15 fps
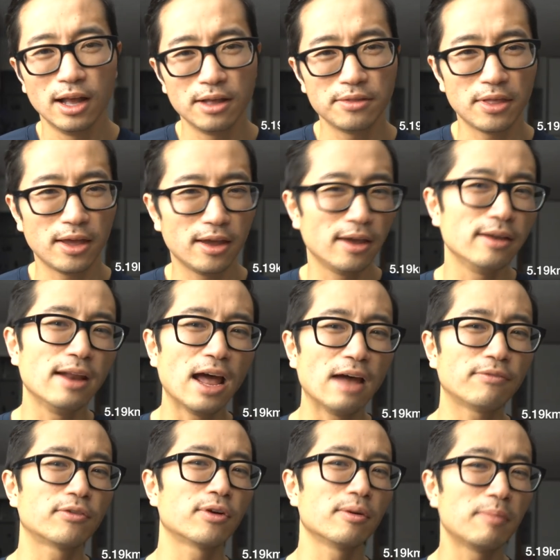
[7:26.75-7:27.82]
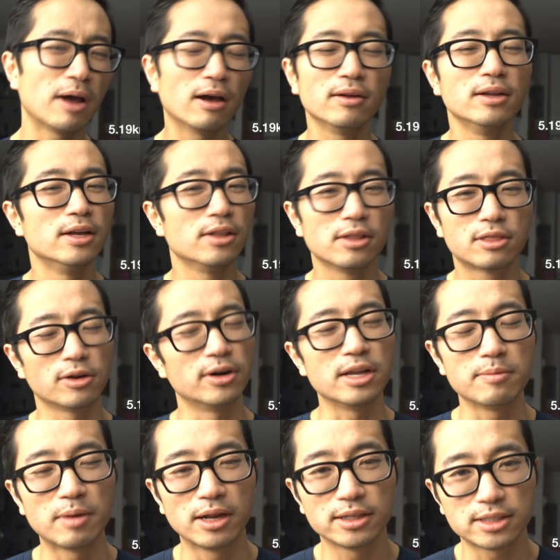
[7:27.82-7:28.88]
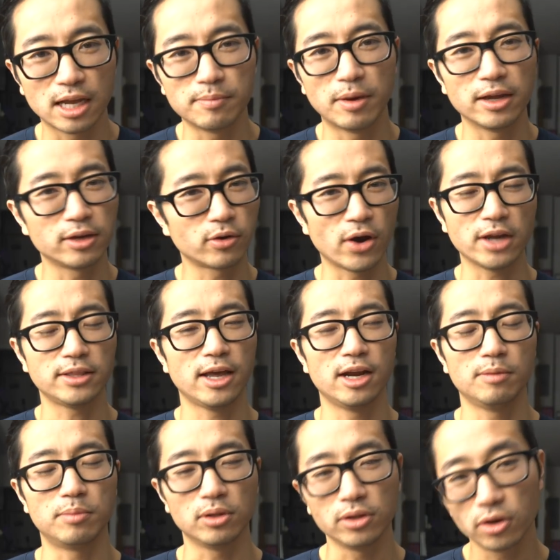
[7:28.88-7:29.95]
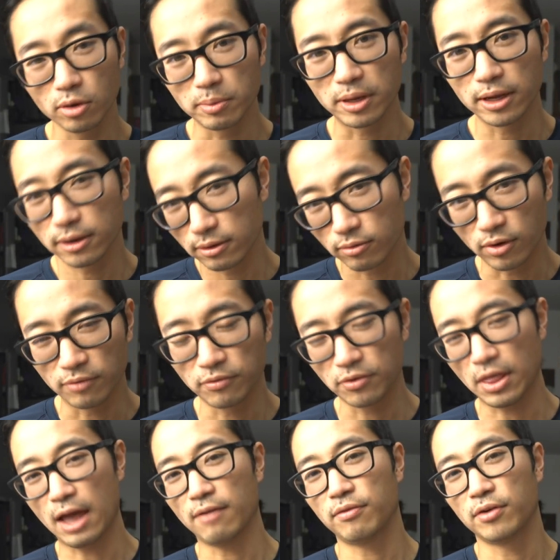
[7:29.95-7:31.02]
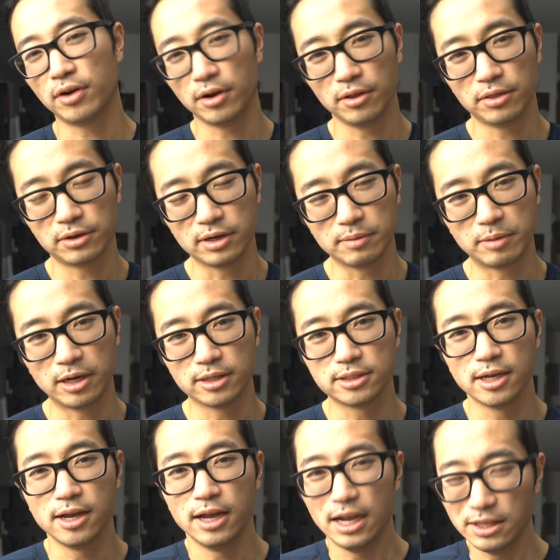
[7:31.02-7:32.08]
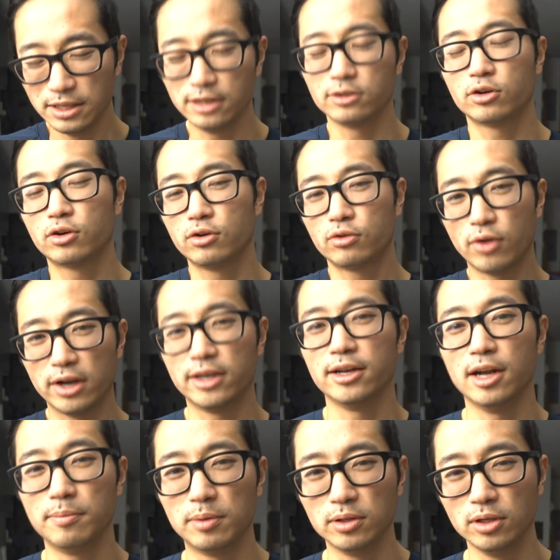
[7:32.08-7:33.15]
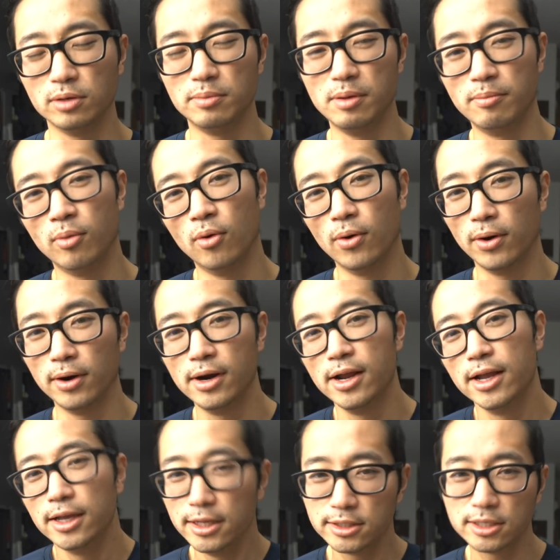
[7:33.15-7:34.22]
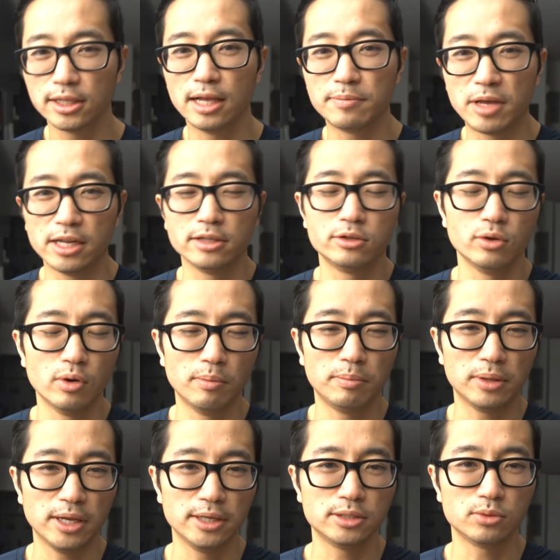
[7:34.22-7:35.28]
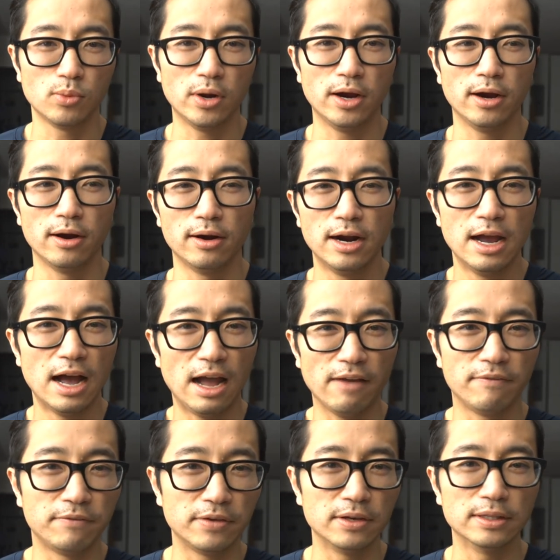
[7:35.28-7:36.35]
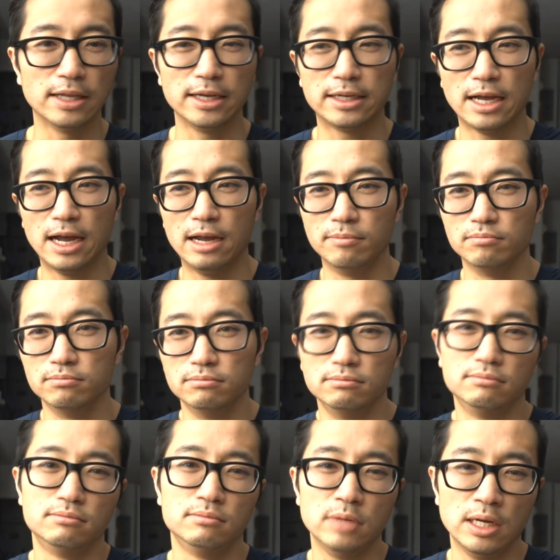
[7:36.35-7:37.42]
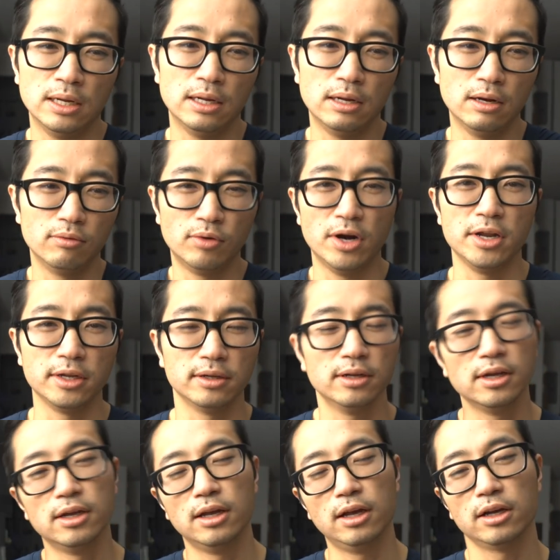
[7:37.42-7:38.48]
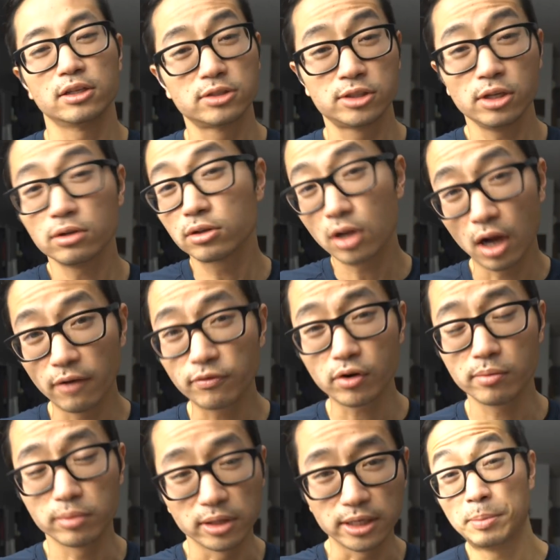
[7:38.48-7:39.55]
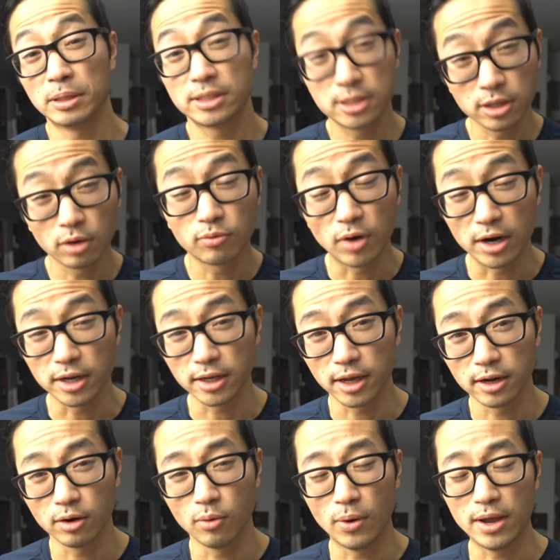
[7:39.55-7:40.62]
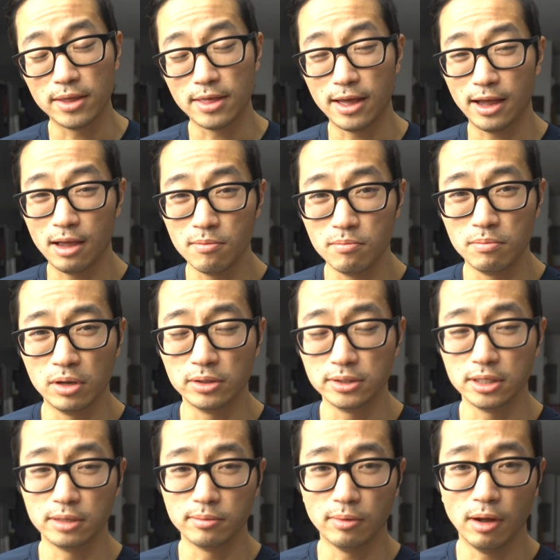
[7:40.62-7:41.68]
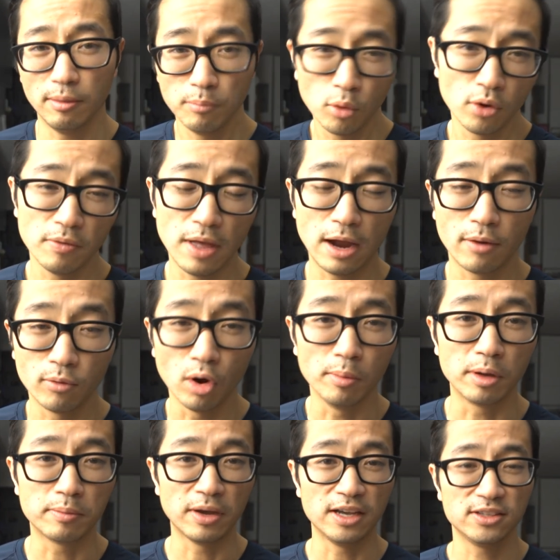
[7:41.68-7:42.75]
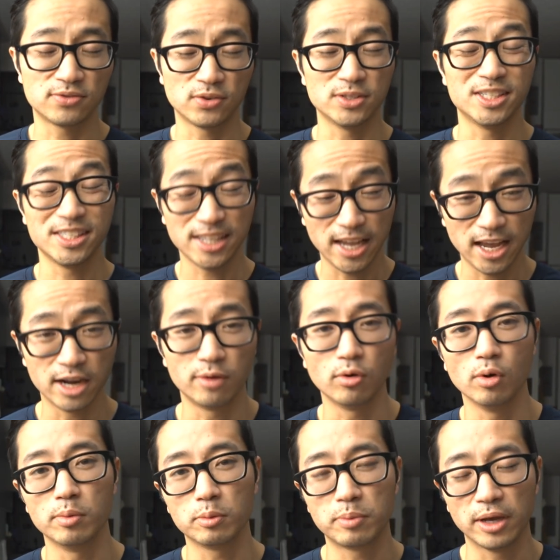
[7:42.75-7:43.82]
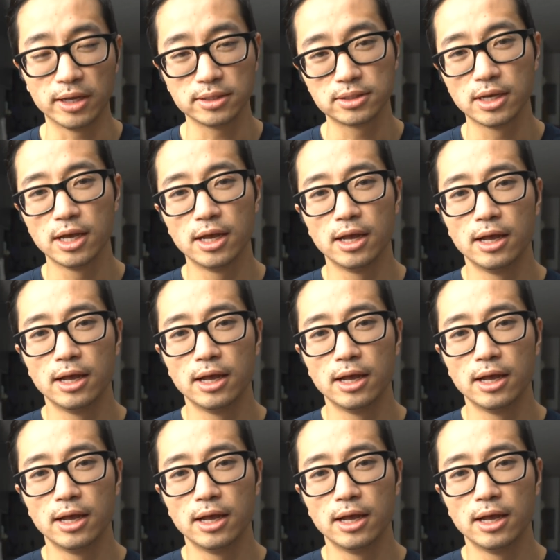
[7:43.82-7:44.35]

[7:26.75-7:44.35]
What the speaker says: And then after about 30 minutes, I might crank that up a little bit, run for that for another 30 minutes, and then crank it up a little bit more until I'm getting to a place where I feel like I'm running still comfortably, but still running in a way that I'm building more of that aerobic base versus anaerobic base.